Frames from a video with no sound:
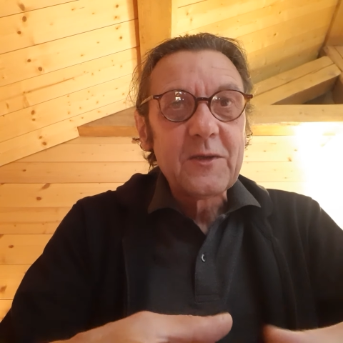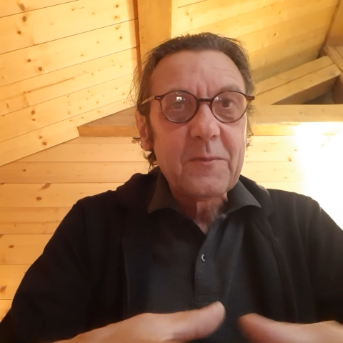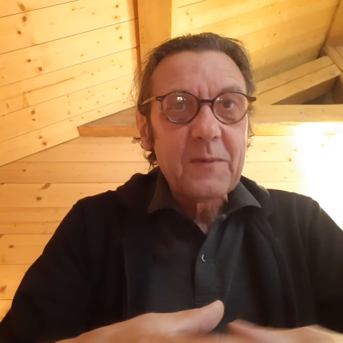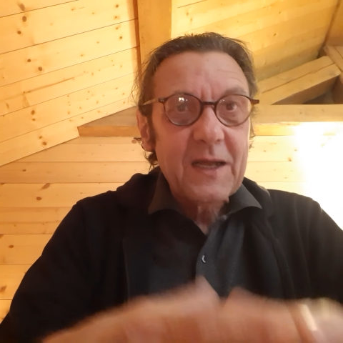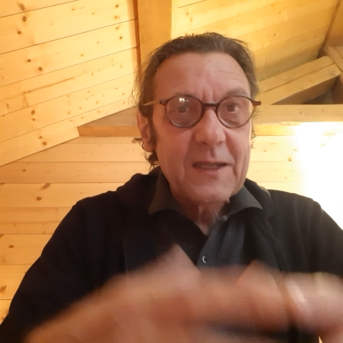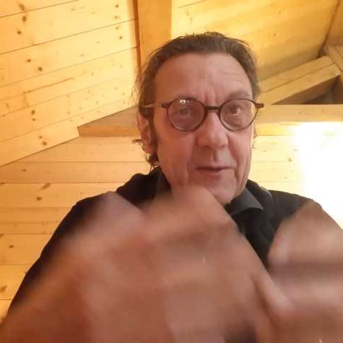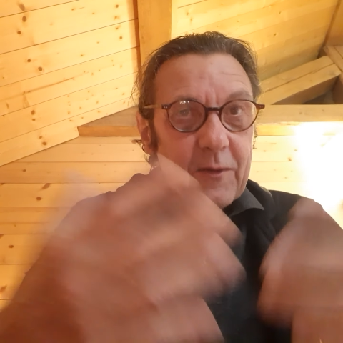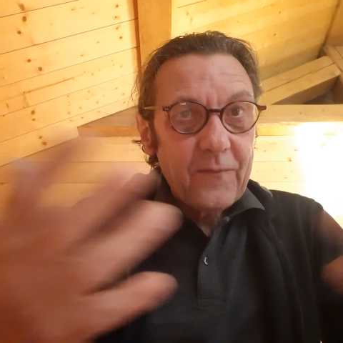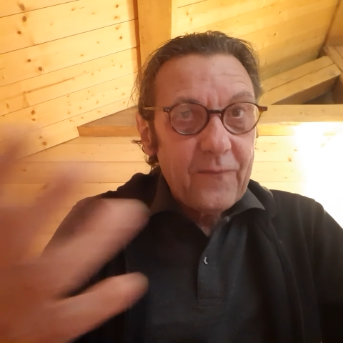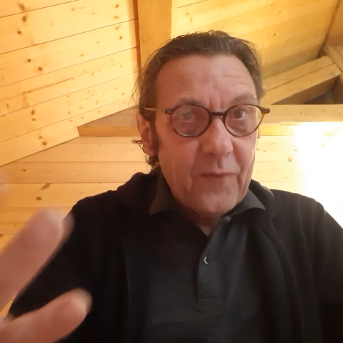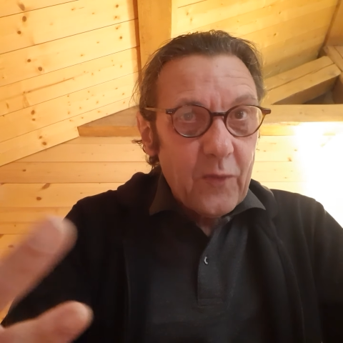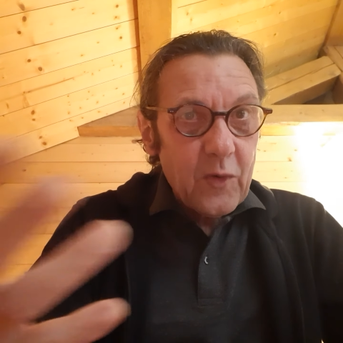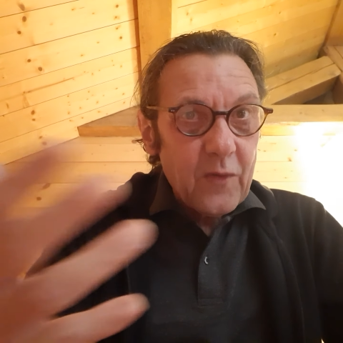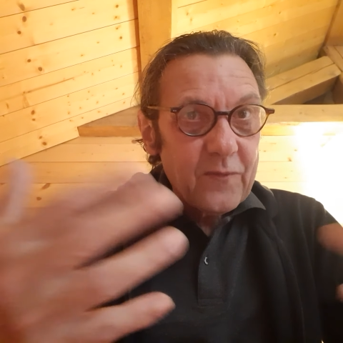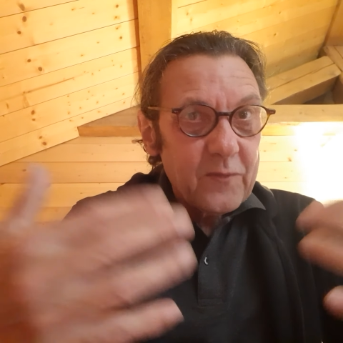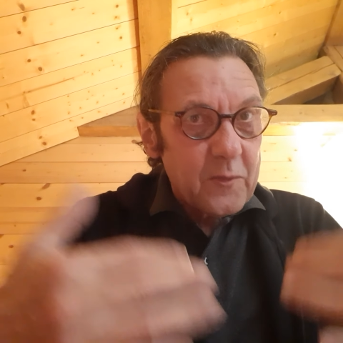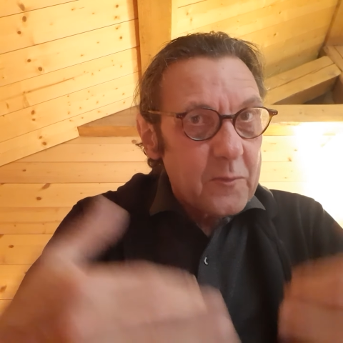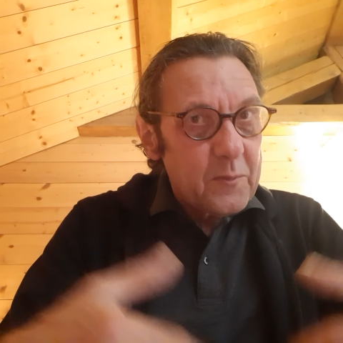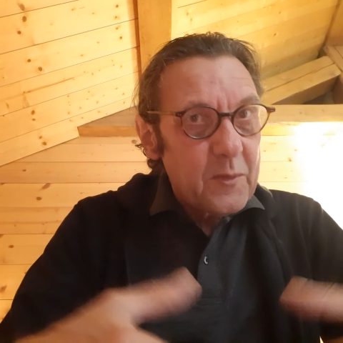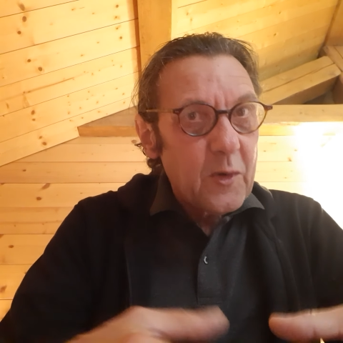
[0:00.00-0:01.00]
about the fall
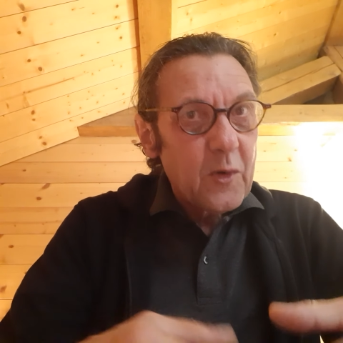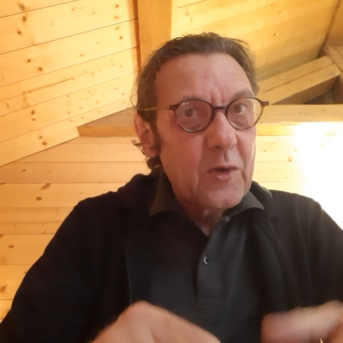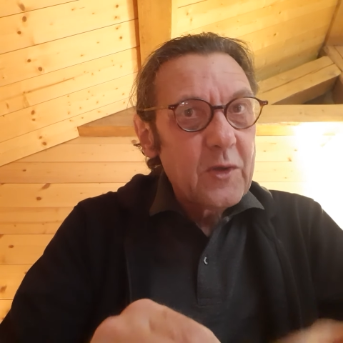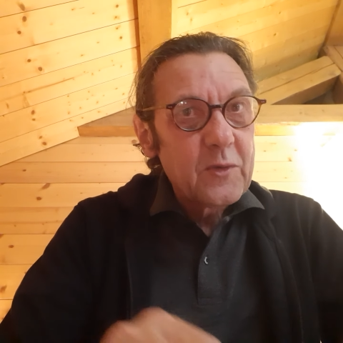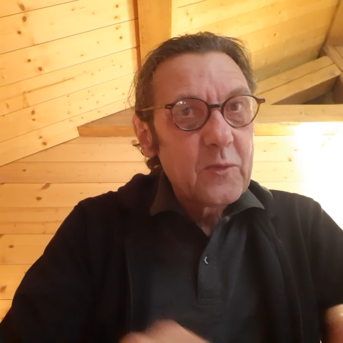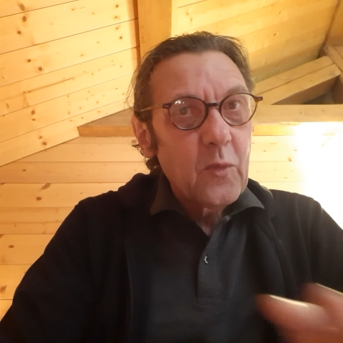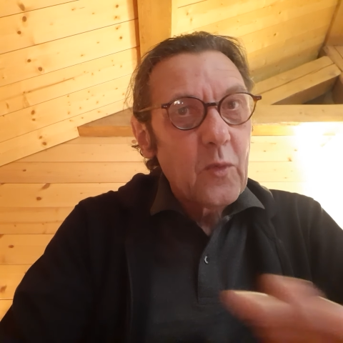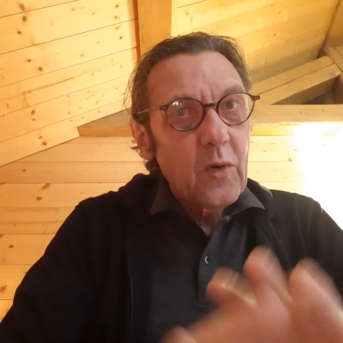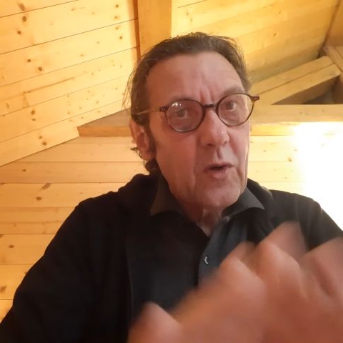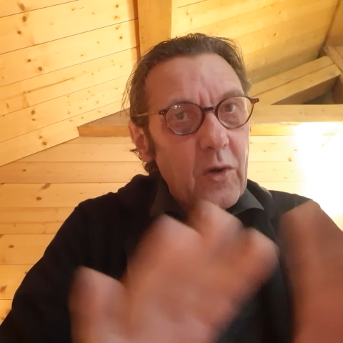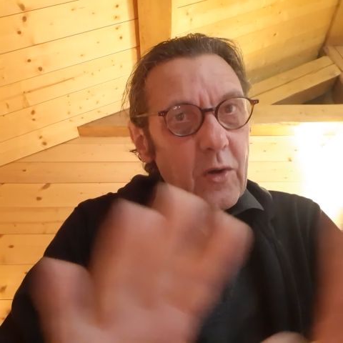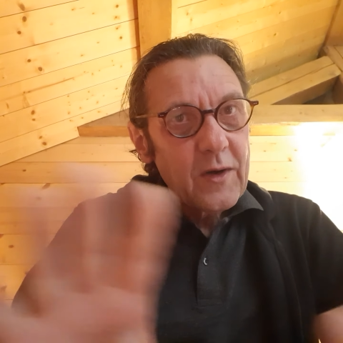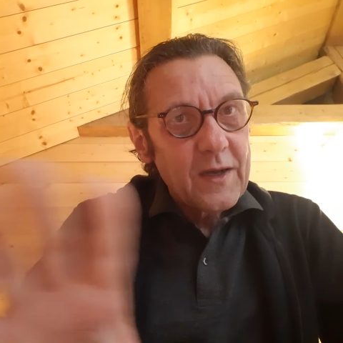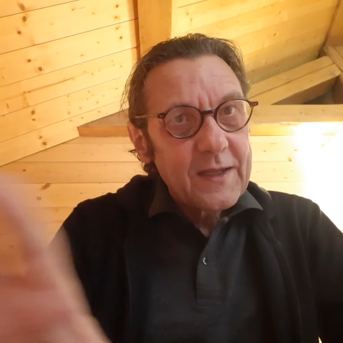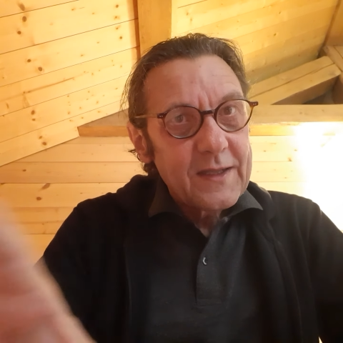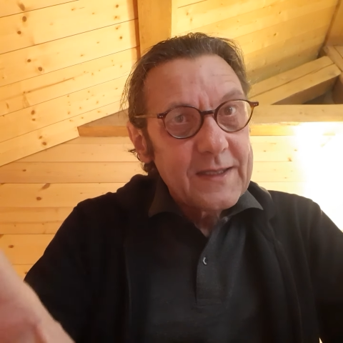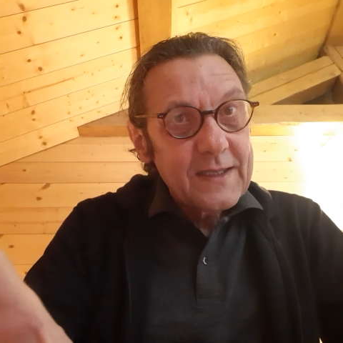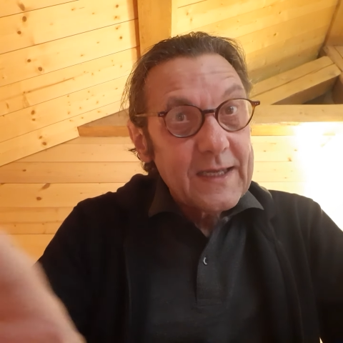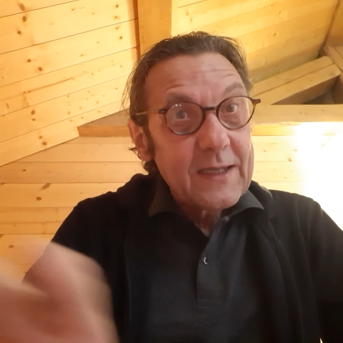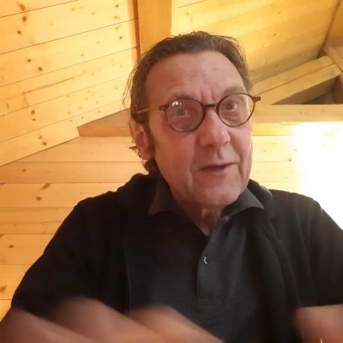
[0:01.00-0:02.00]
of the Berlin Wall
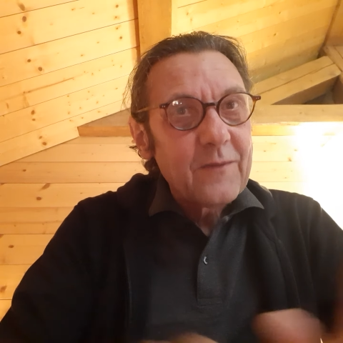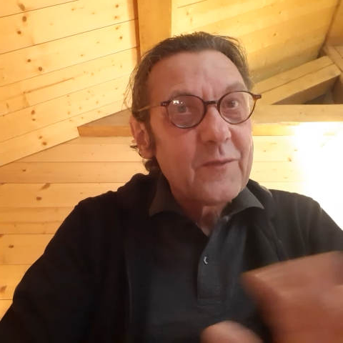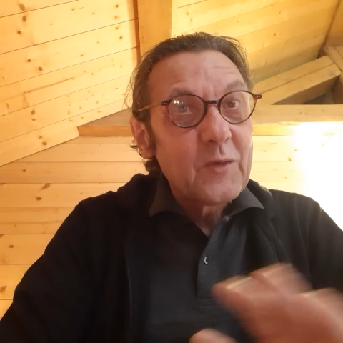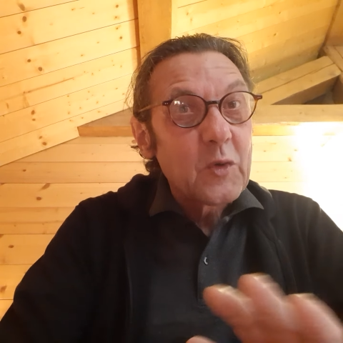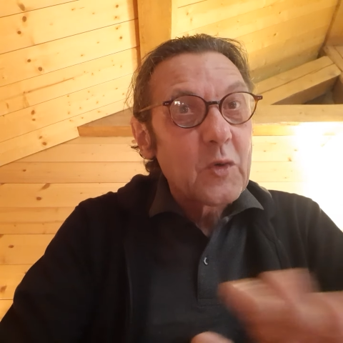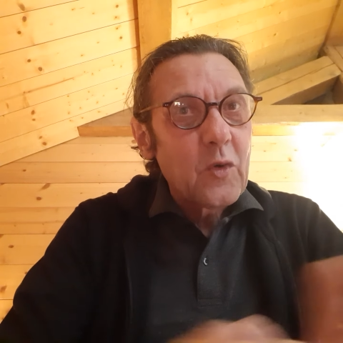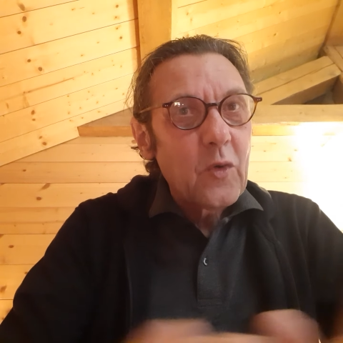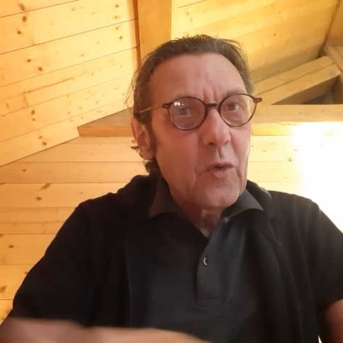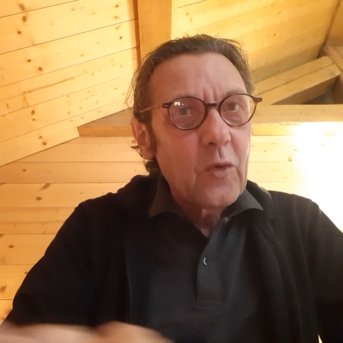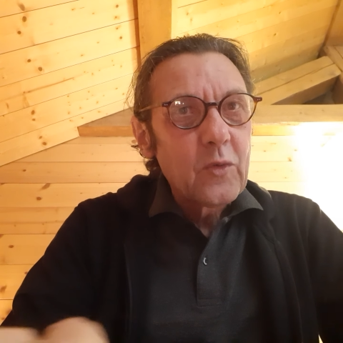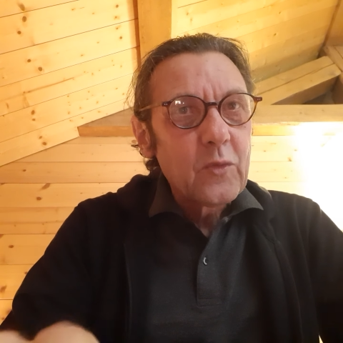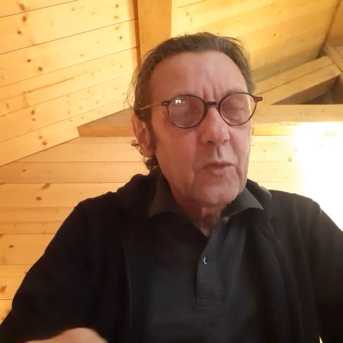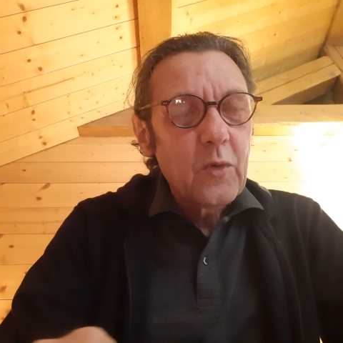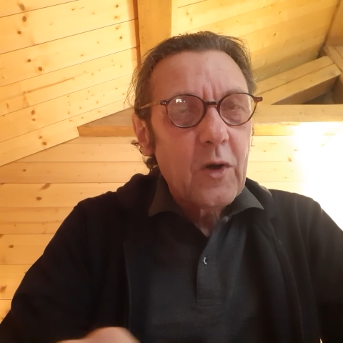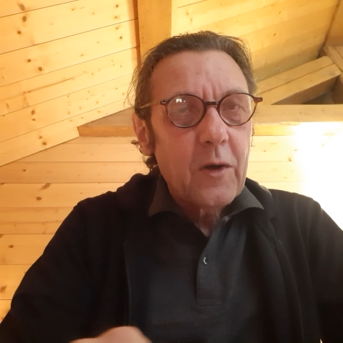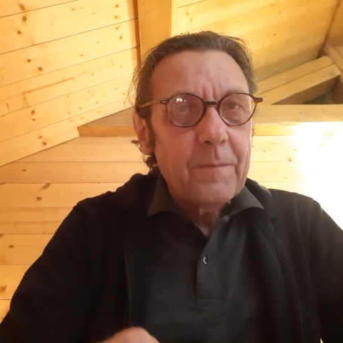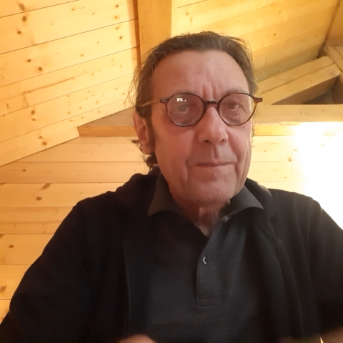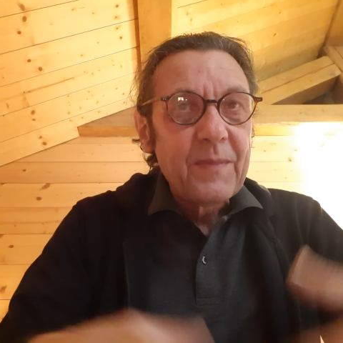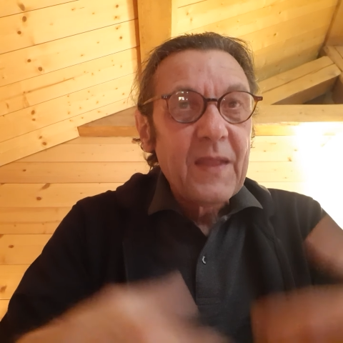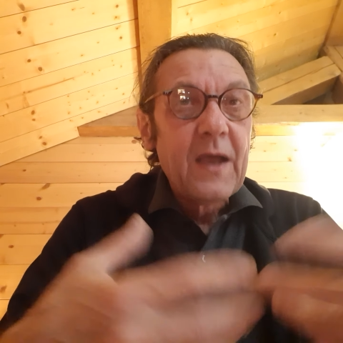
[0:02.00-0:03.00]
and the end of the Cold
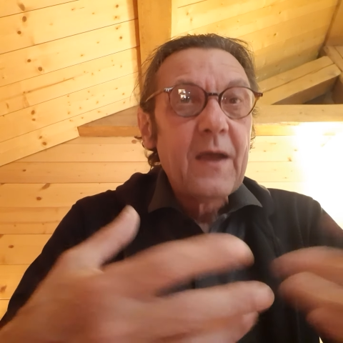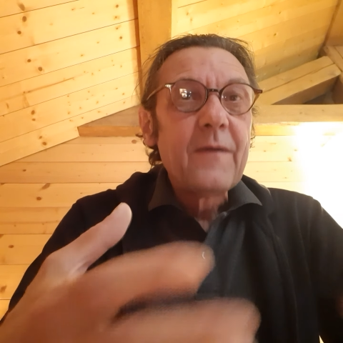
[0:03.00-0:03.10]
War.